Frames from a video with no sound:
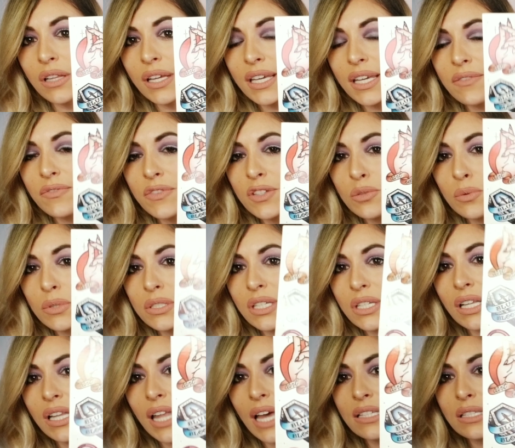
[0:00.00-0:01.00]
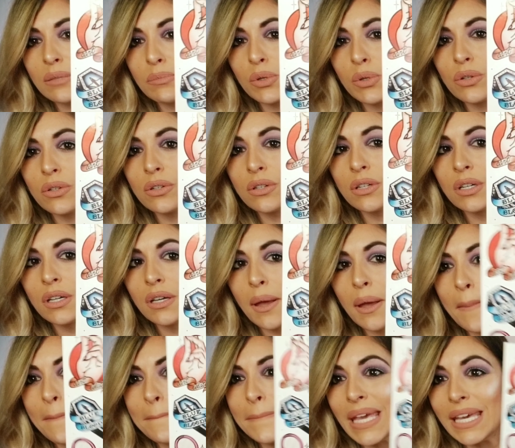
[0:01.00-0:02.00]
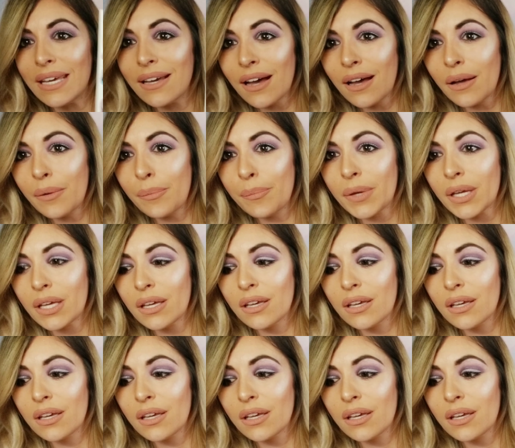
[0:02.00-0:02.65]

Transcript: Like if this was collectible makeup